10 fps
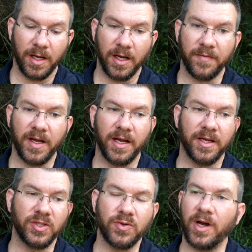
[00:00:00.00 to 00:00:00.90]
I've
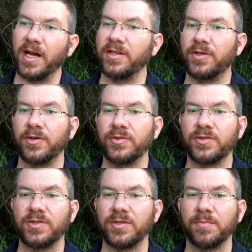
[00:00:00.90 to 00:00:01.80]
had dried
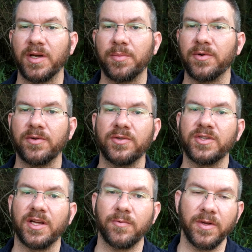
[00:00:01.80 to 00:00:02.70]
ghost
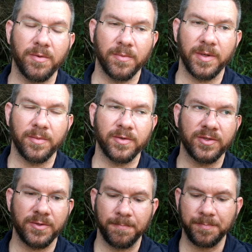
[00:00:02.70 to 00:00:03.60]
peppers and reaper
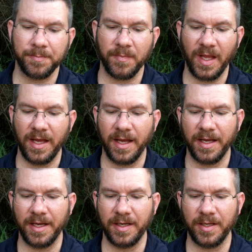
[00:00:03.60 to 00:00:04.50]
peppers,
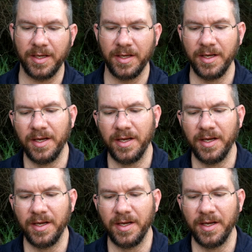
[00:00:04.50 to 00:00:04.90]
and